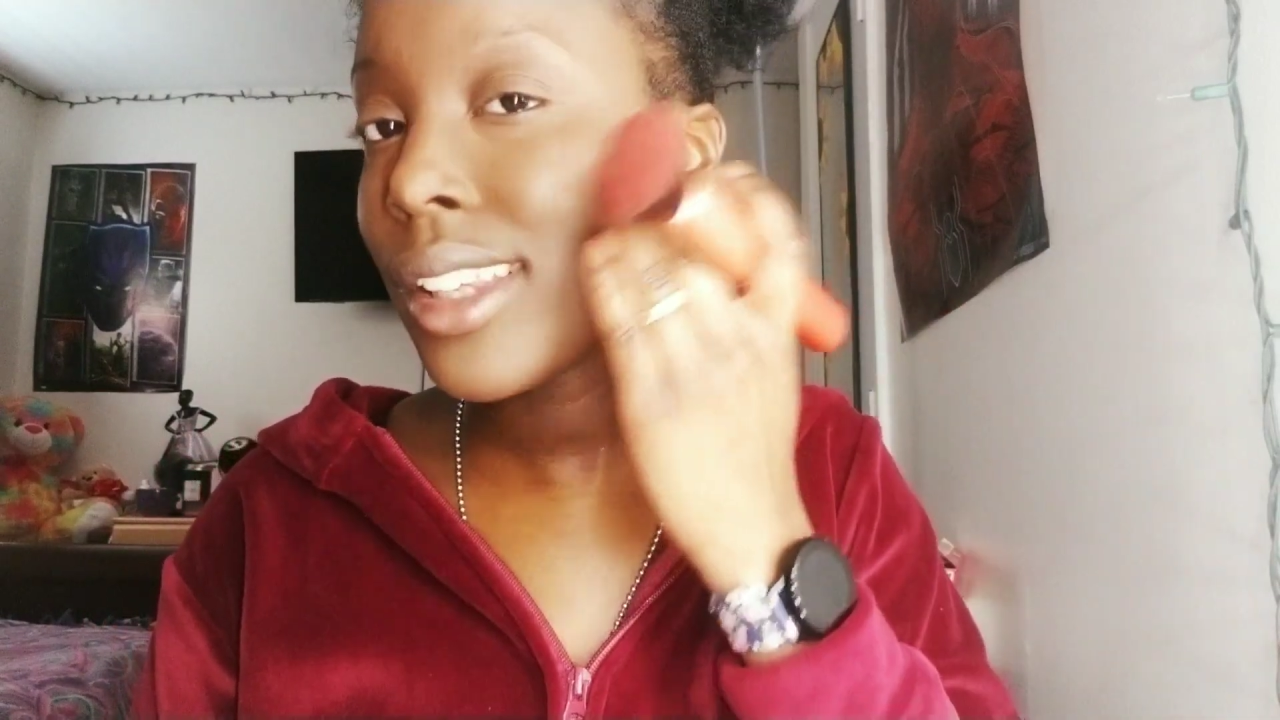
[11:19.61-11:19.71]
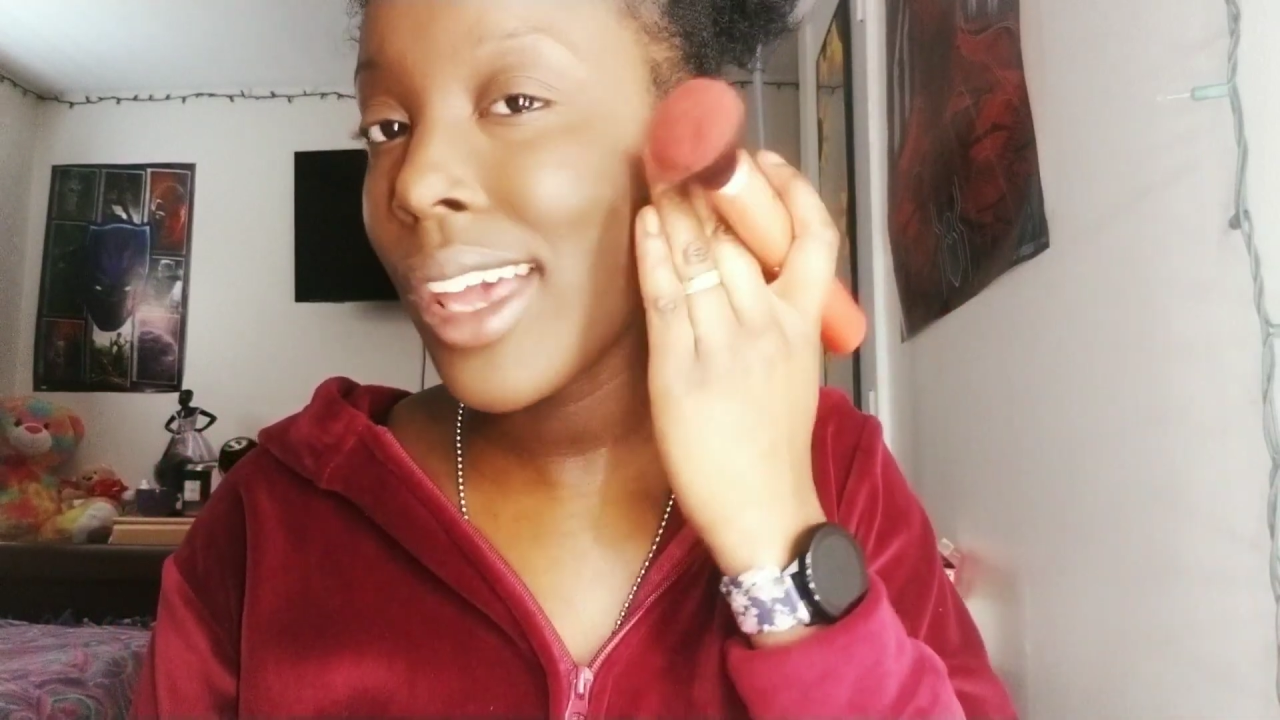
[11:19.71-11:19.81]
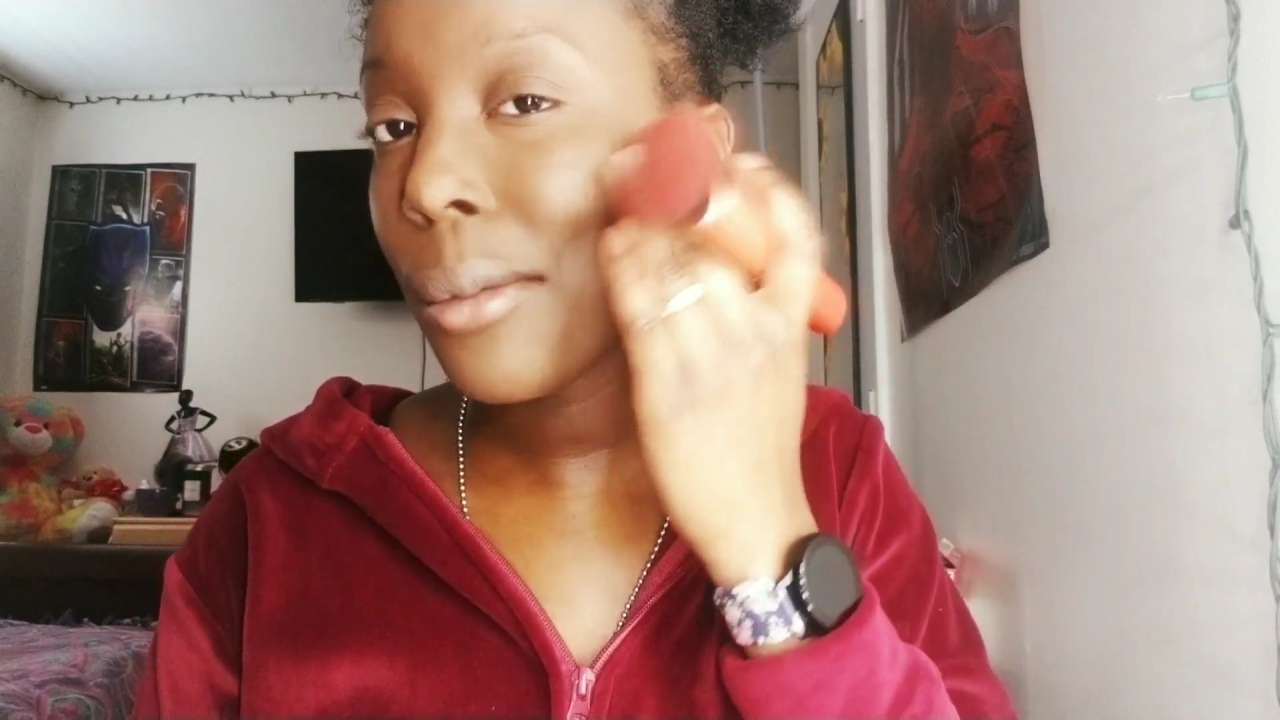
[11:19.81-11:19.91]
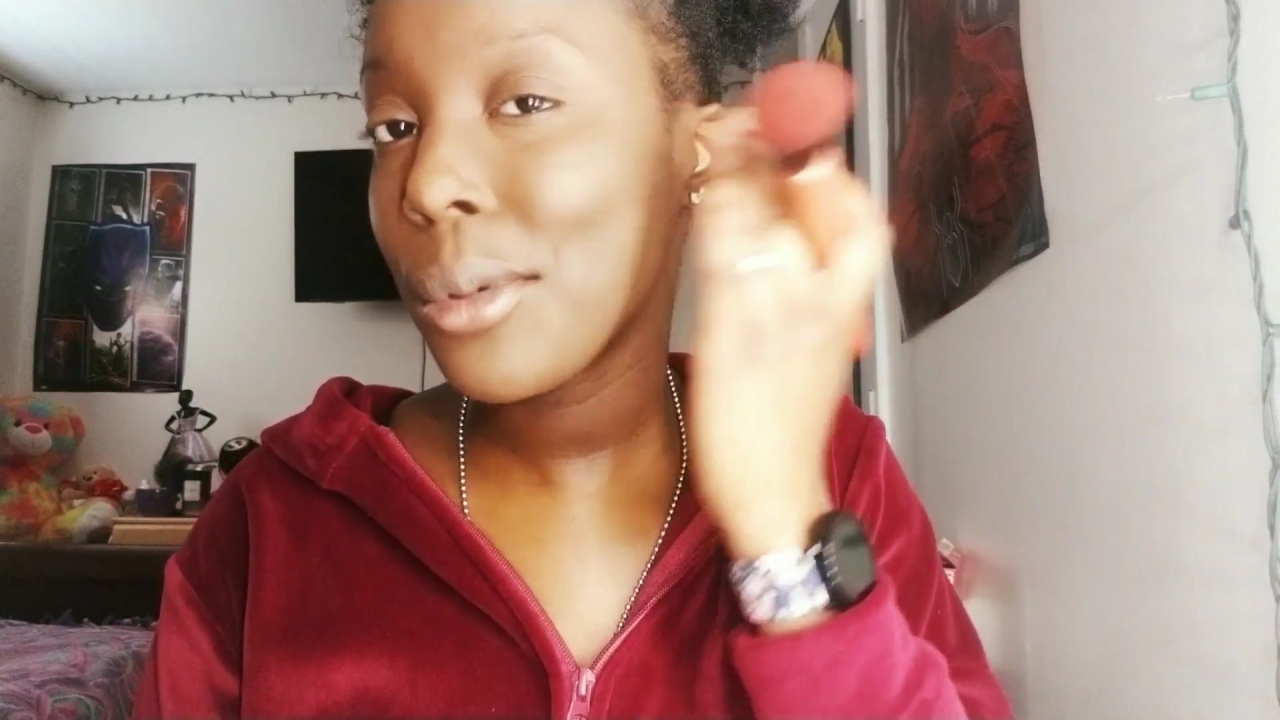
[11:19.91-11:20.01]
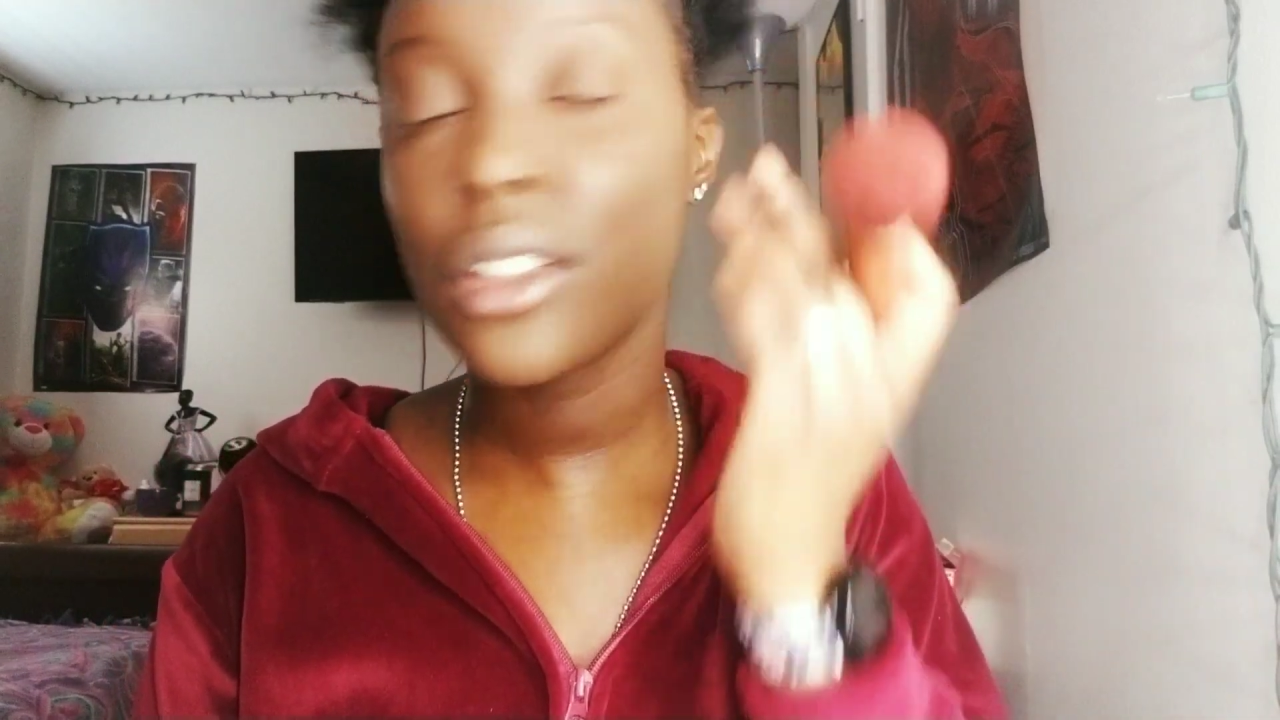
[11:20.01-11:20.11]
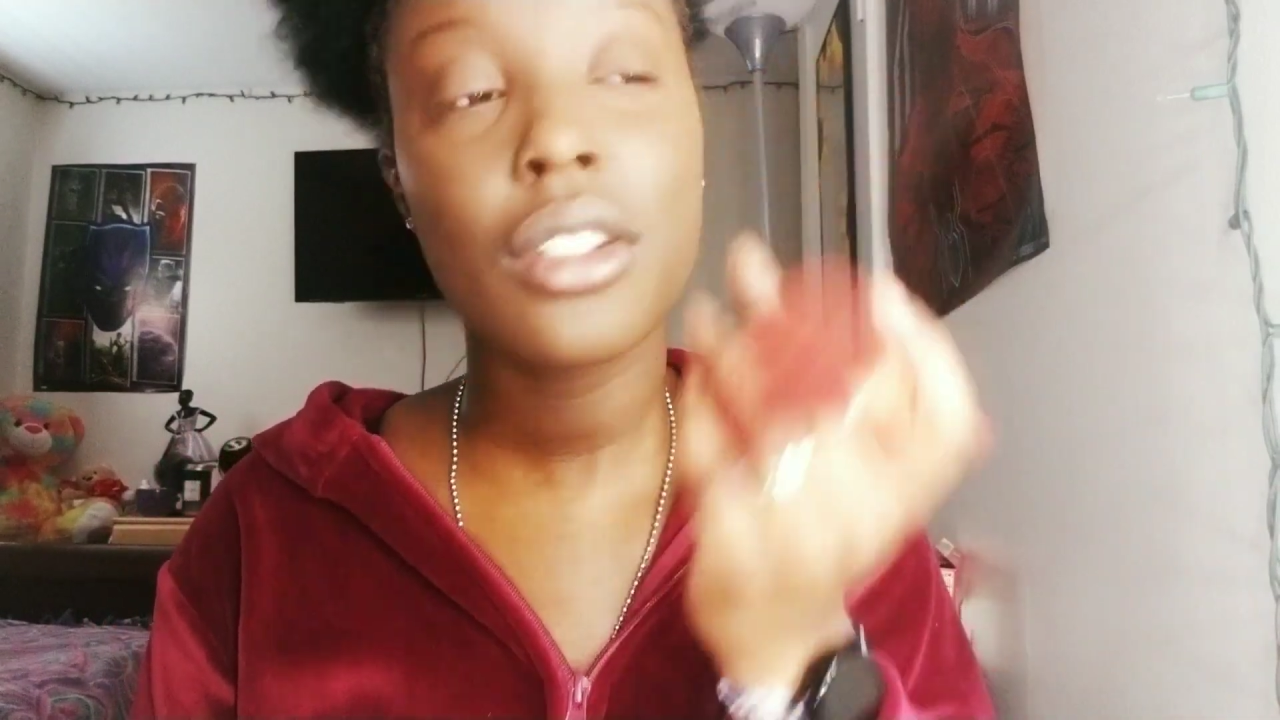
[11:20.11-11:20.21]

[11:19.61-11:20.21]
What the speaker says: the apples of